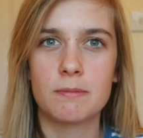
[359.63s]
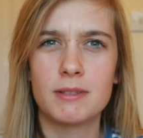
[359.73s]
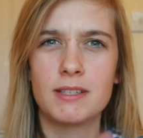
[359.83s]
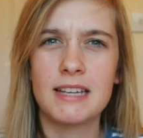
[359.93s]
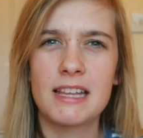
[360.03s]

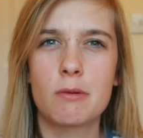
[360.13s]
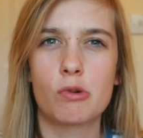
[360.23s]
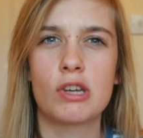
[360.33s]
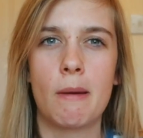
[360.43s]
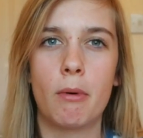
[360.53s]
but today they were
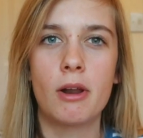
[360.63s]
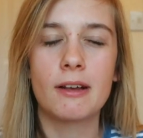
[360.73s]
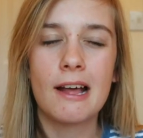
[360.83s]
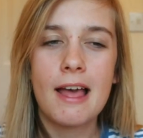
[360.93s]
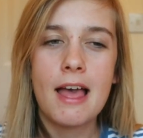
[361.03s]

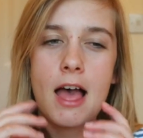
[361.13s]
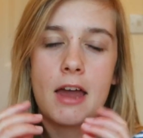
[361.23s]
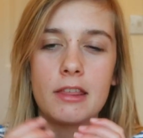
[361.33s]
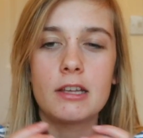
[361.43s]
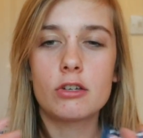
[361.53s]
shambolic.
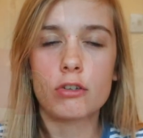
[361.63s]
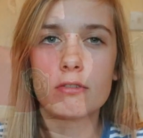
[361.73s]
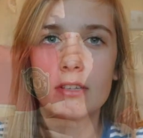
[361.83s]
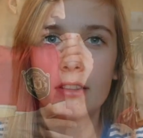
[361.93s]
And I think it shows